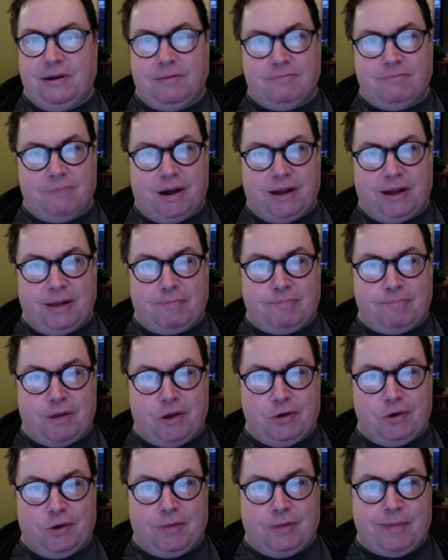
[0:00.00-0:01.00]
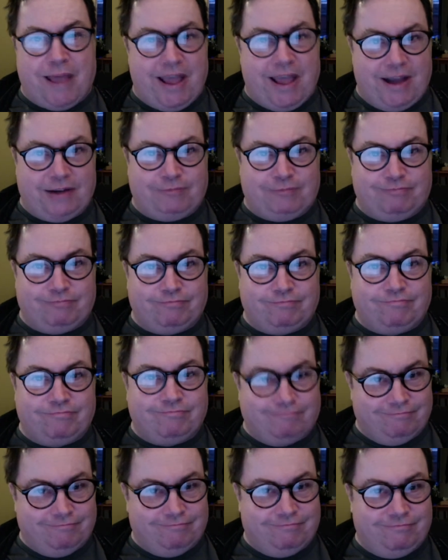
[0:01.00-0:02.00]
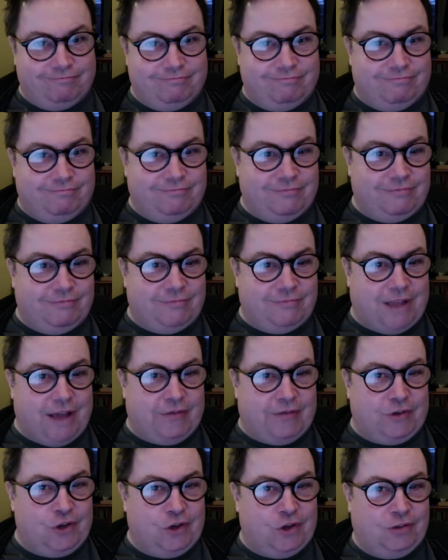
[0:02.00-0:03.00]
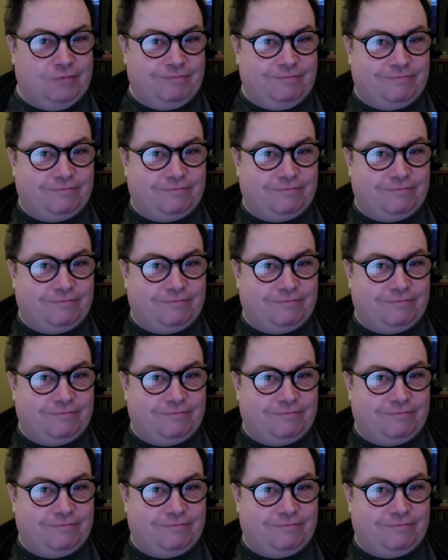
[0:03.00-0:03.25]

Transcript: by a polar bear. Have a good one.